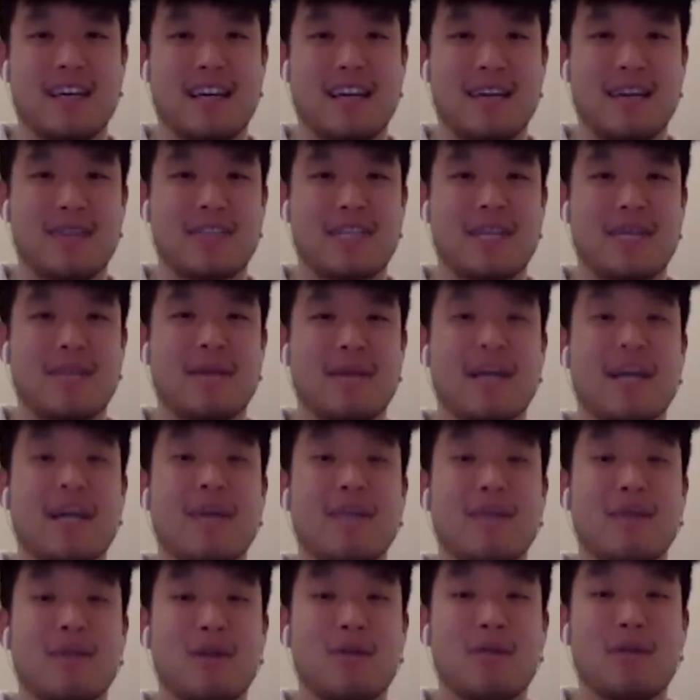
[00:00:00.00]
every time I
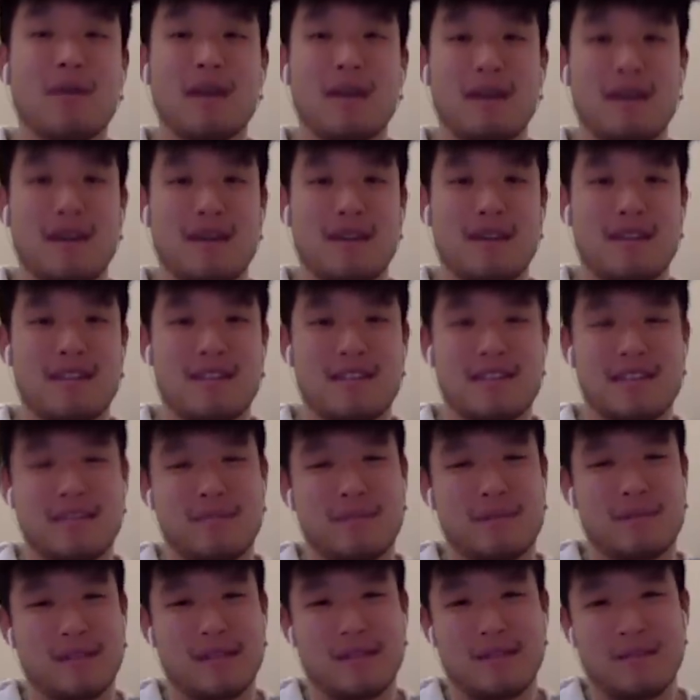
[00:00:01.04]
come home, I, I hit the same
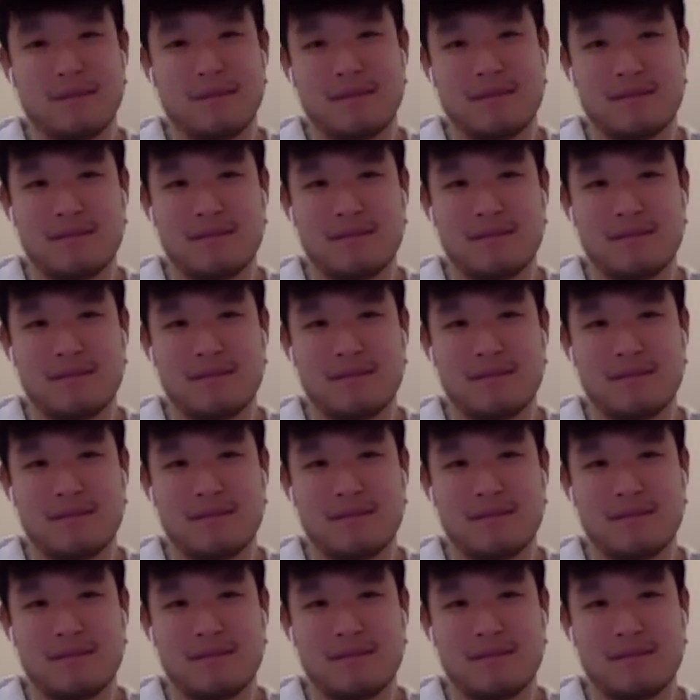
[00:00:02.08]
dilemma.